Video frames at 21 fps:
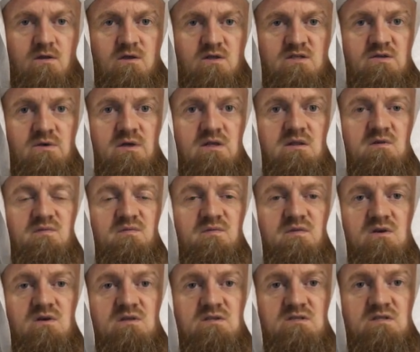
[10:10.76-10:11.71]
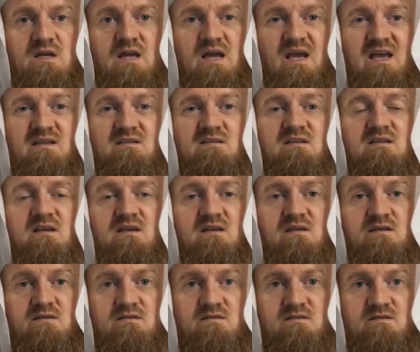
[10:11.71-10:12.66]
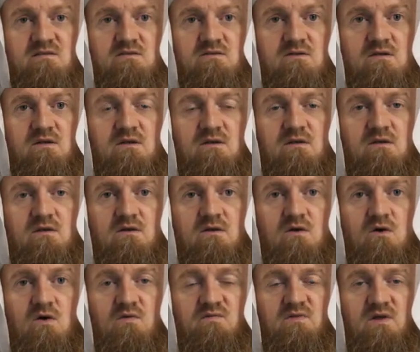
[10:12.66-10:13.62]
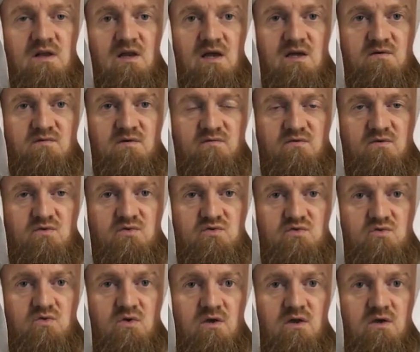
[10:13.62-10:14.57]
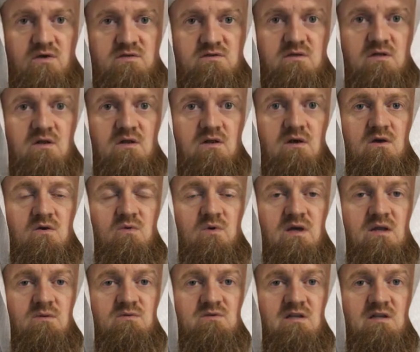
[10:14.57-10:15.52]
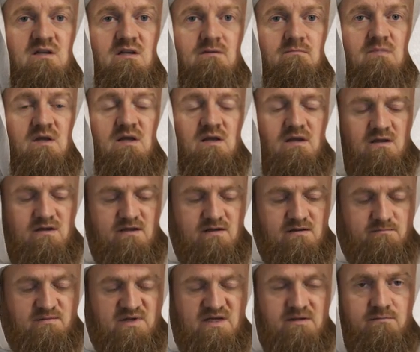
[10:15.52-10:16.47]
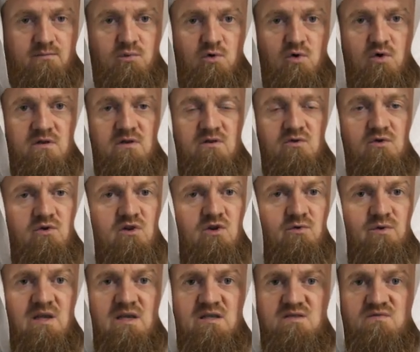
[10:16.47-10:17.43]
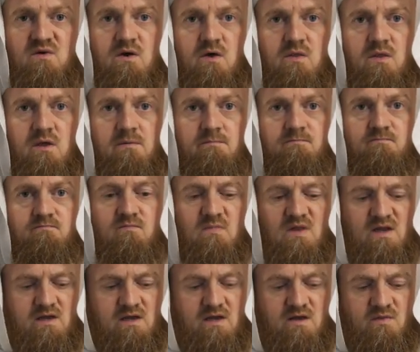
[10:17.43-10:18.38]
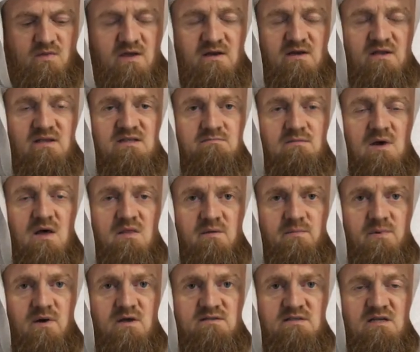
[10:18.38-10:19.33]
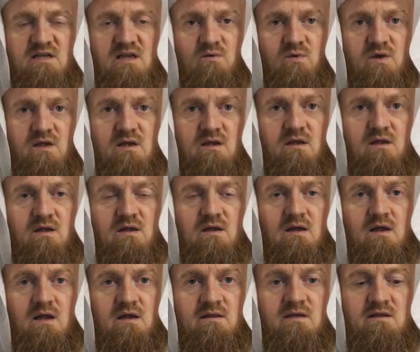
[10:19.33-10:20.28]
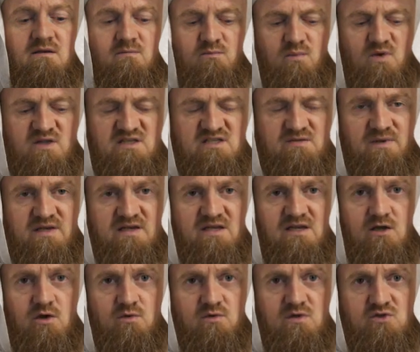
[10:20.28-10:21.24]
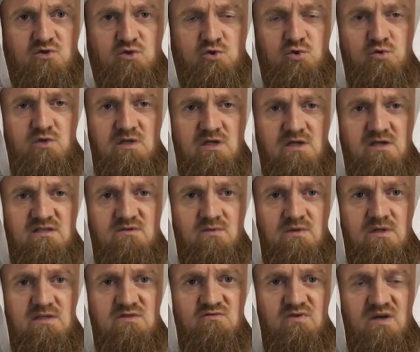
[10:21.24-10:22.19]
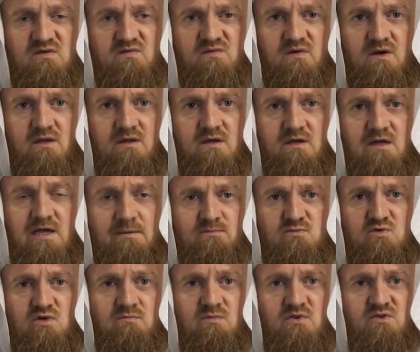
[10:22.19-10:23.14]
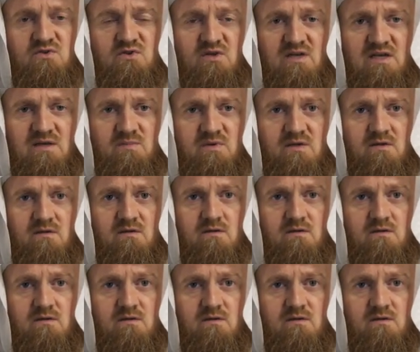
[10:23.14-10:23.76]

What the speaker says: So in the first 8 years of the life of Rasulullah sallallahu alaihi wasallam, being born not knowing his father, and then his mother passing away, and then when spending only 2 years with his grandfather Abdul Muttalib,